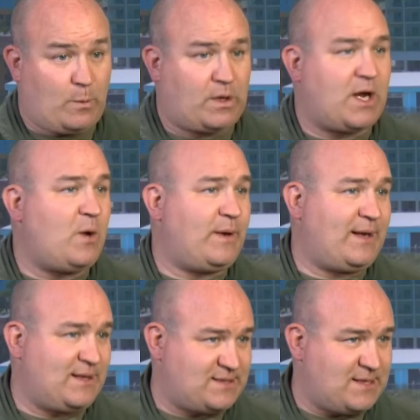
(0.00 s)
we're
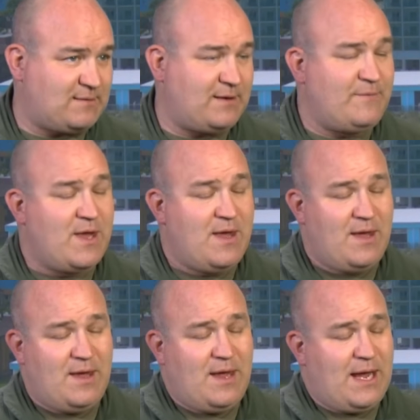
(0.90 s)
going, etc.
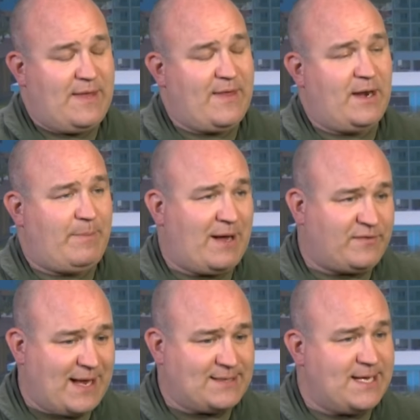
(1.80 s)
And then
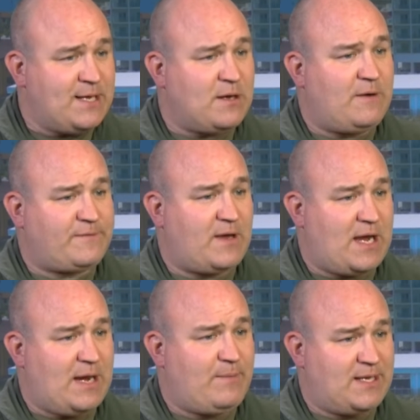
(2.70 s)
about that takeoff
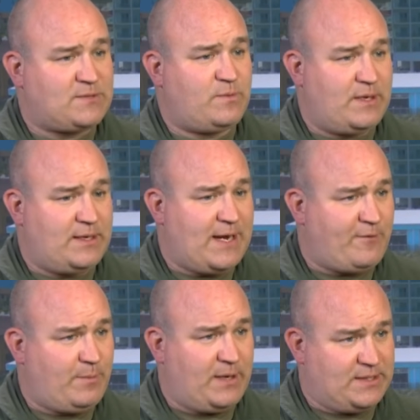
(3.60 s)
time, that's when
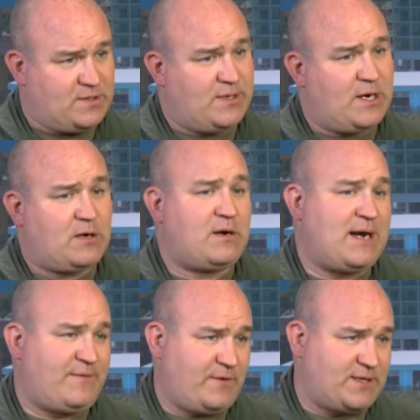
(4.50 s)
everybody's on the
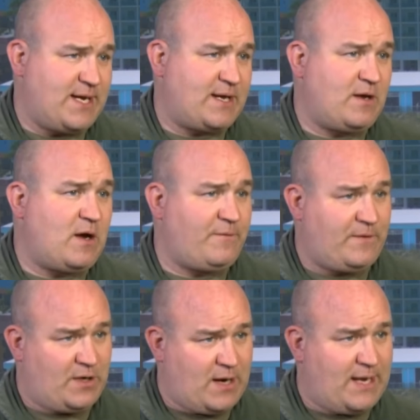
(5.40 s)
aircraft. You're taking off
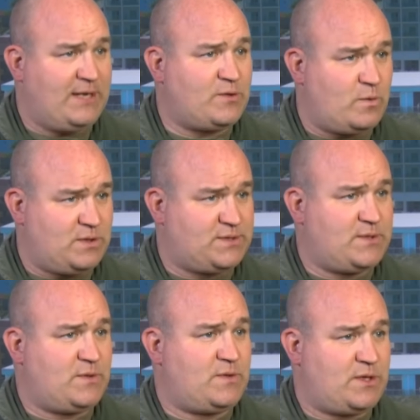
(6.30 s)
and you're heading towards
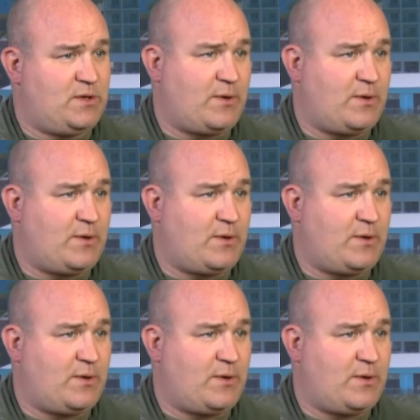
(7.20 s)
the, the